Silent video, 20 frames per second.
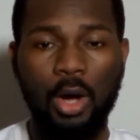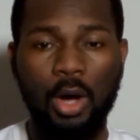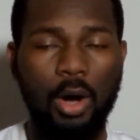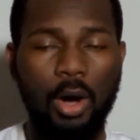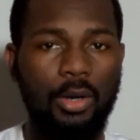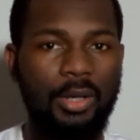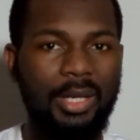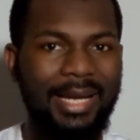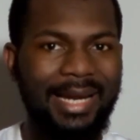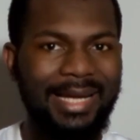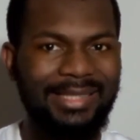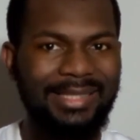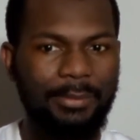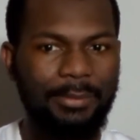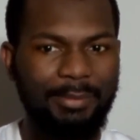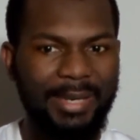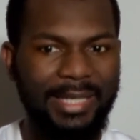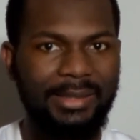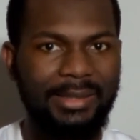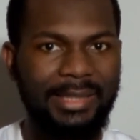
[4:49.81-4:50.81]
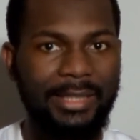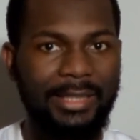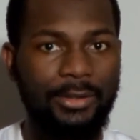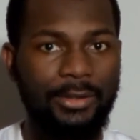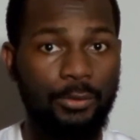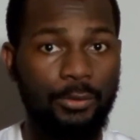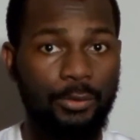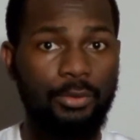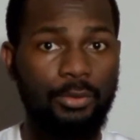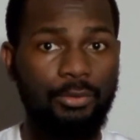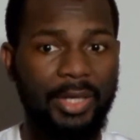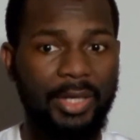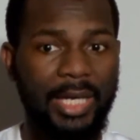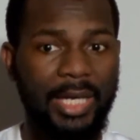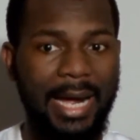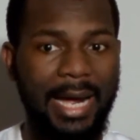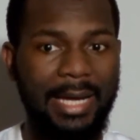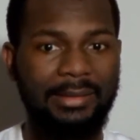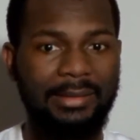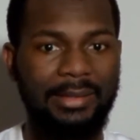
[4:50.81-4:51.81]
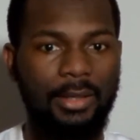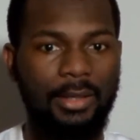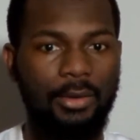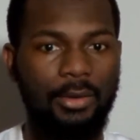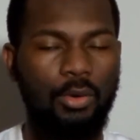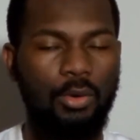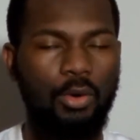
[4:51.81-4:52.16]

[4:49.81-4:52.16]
unless maintained through rehearsal